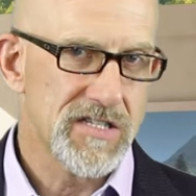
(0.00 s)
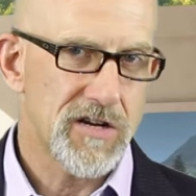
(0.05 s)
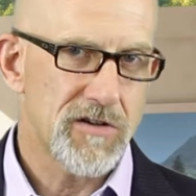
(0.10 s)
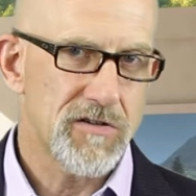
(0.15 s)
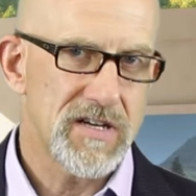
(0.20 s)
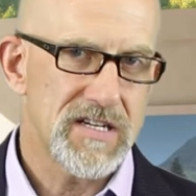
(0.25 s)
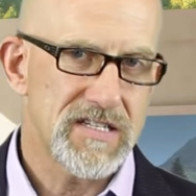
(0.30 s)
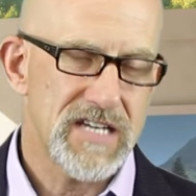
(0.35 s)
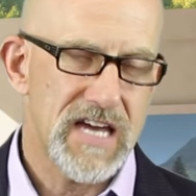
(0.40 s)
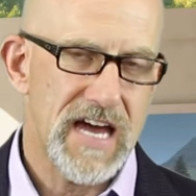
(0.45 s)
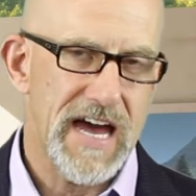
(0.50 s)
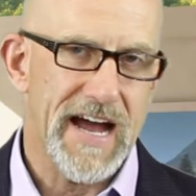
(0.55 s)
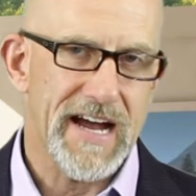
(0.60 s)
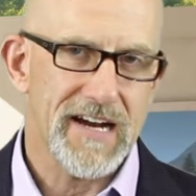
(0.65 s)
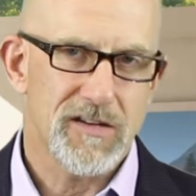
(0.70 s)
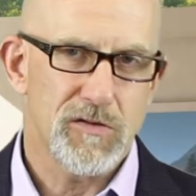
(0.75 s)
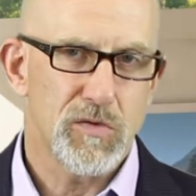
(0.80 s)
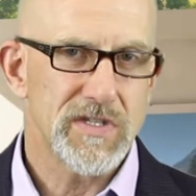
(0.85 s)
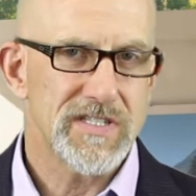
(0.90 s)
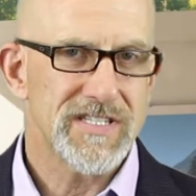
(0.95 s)
that are
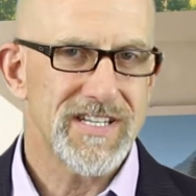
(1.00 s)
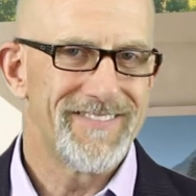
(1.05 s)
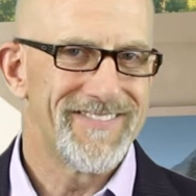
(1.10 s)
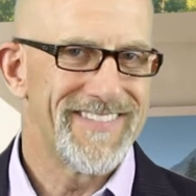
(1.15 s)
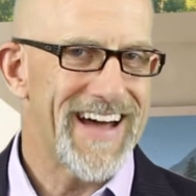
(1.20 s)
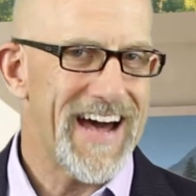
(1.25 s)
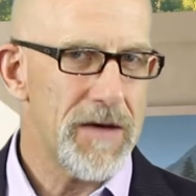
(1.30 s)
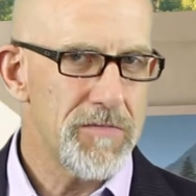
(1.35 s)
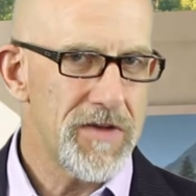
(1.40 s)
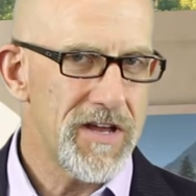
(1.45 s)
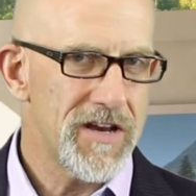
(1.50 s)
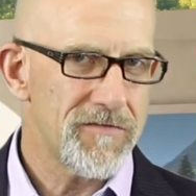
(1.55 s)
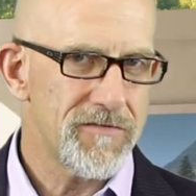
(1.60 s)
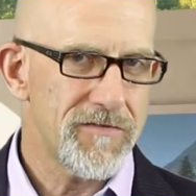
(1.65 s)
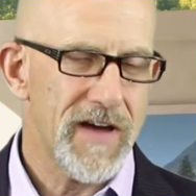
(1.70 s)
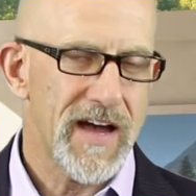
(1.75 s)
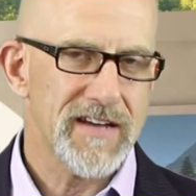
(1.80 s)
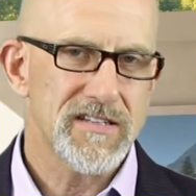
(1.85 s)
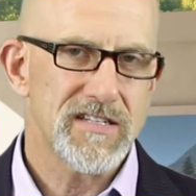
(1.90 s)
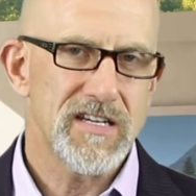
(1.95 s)
intact, the ones that have not been
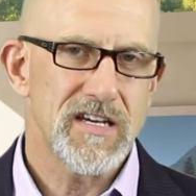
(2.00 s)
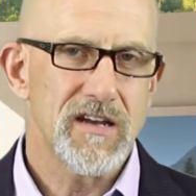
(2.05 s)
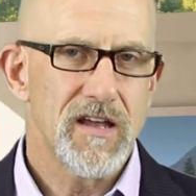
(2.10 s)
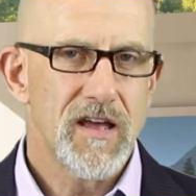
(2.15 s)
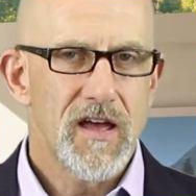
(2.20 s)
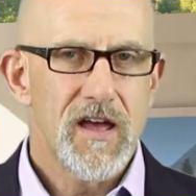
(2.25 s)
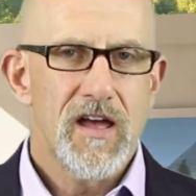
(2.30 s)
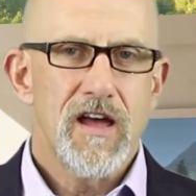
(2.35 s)
infected,